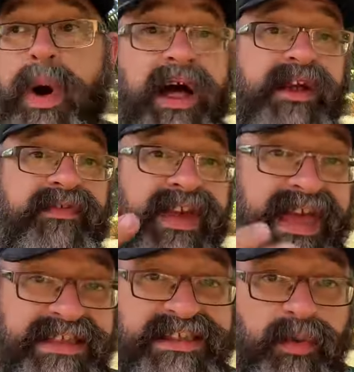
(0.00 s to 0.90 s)
Well, if
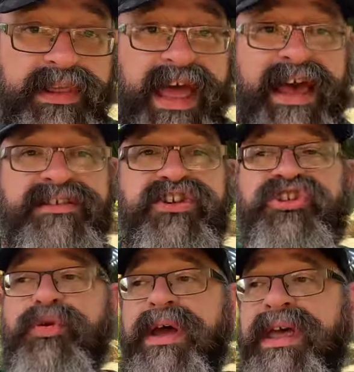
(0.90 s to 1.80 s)
it's the one that has to
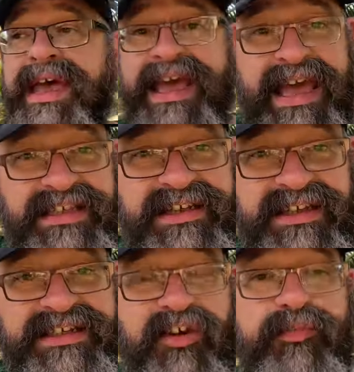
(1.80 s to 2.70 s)
do it, it's
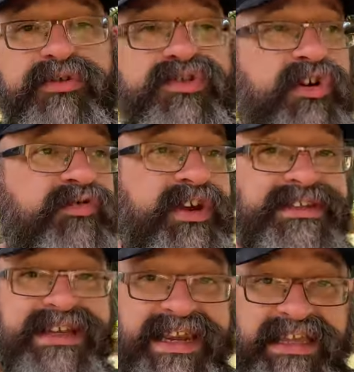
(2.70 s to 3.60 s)
going to self-preserve
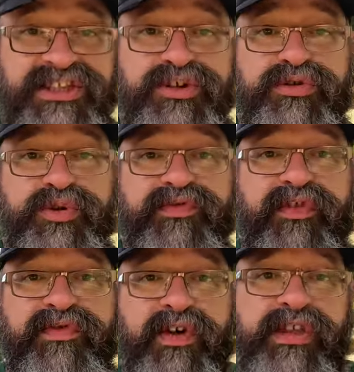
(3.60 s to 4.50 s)
because it needs to
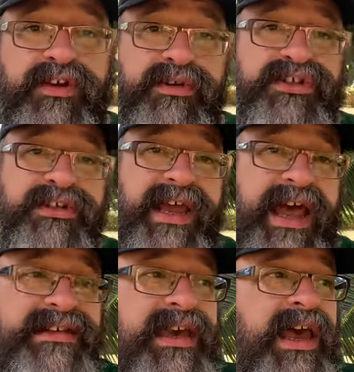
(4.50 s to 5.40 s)
fulfill the original
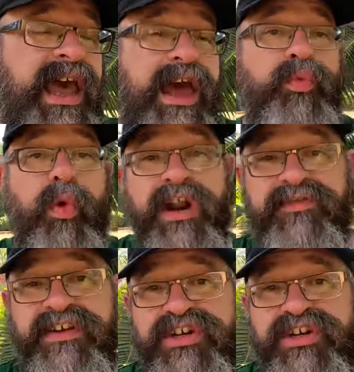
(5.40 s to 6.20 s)
task. And what if it